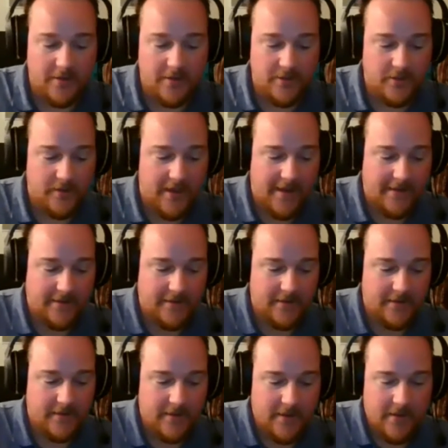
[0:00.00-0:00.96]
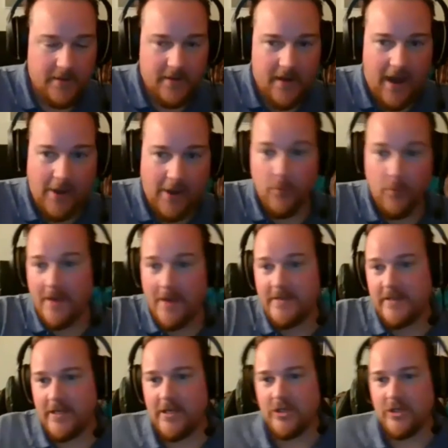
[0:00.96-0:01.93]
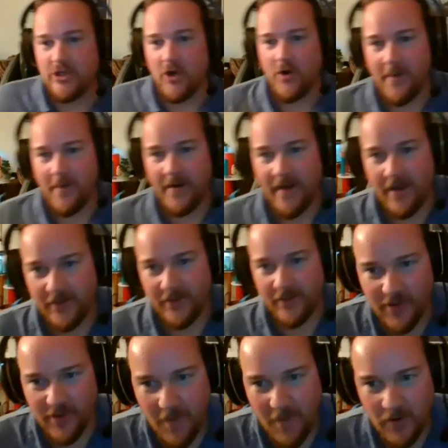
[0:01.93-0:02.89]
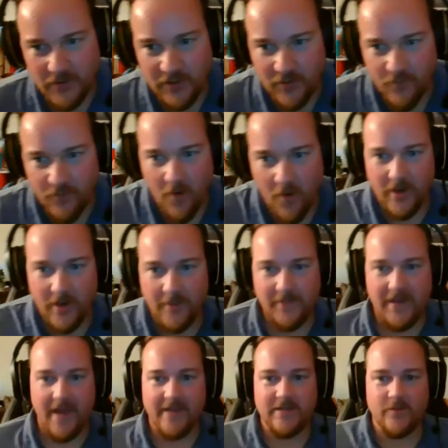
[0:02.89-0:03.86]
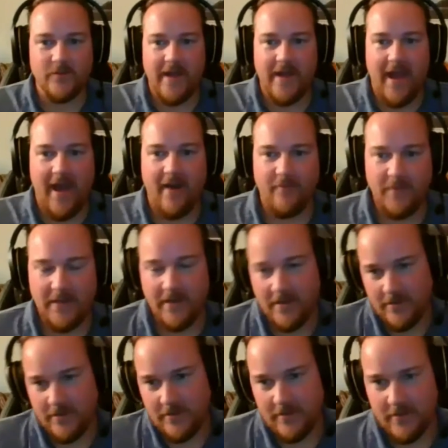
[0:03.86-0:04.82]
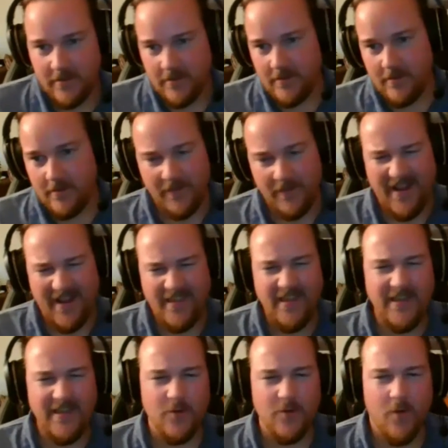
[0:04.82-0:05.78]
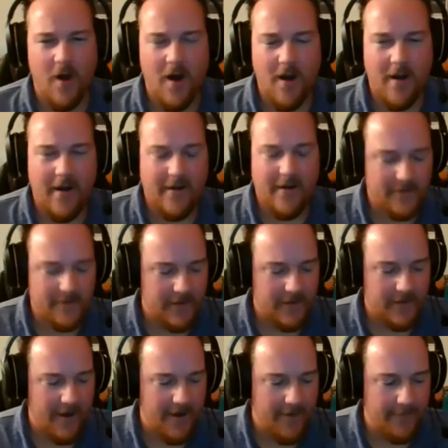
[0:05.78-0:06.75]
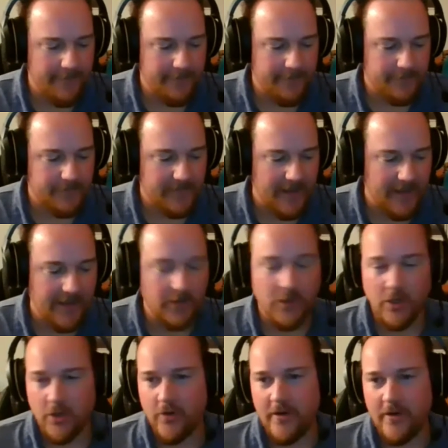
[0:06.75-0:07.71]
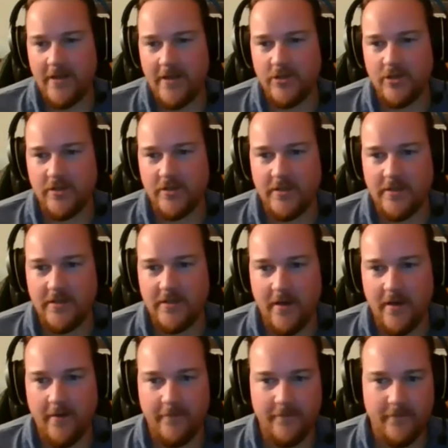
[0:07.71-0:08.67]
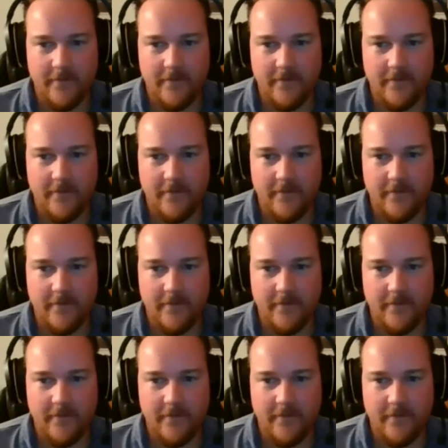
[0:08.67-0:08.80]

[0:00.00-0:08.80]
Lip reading: You're like, I was gonna joke about how you're the most grown-up guest we have because, but I think you are. Like your credentials and stuff.